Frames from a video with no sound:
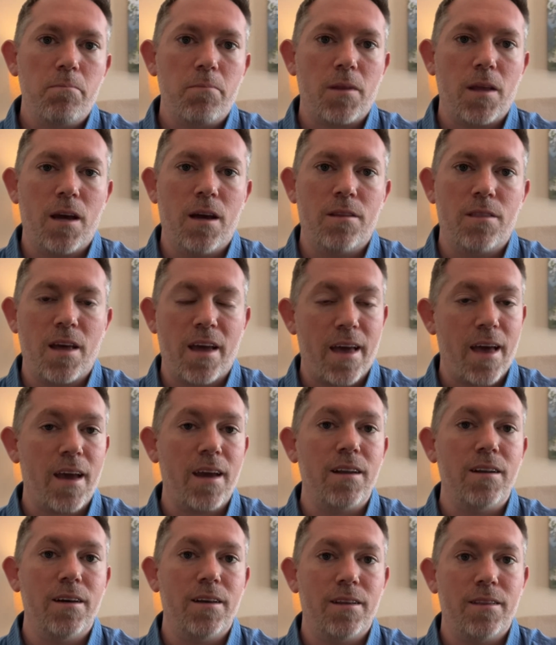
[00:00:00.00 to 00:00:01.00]
and they
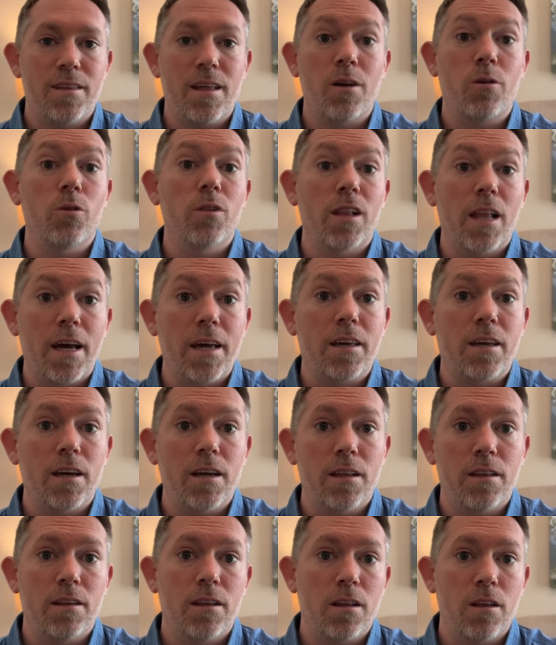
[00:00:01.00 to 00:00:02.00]
hate it and they don't like
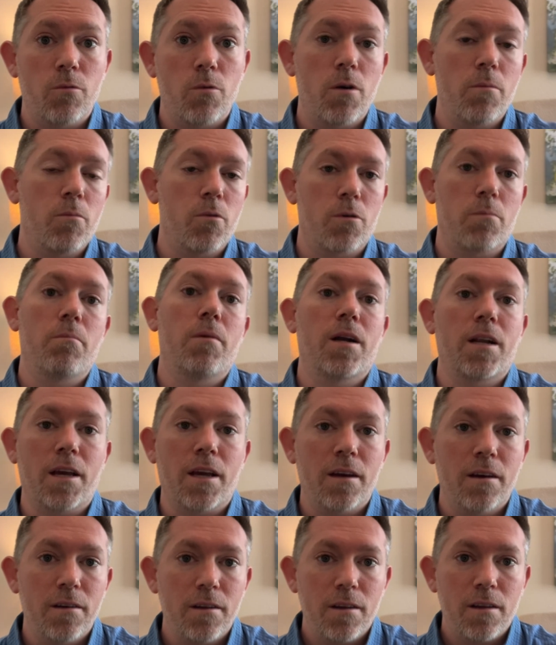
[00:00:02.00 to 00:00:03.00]
it, and then they want more
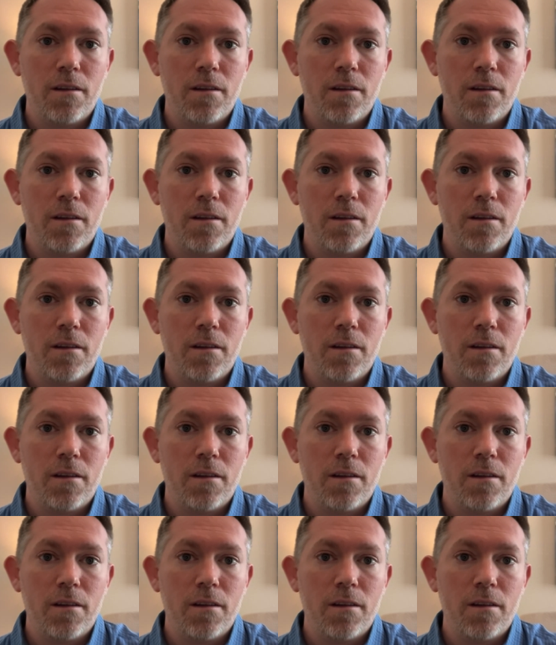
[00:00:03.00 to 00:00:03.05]
money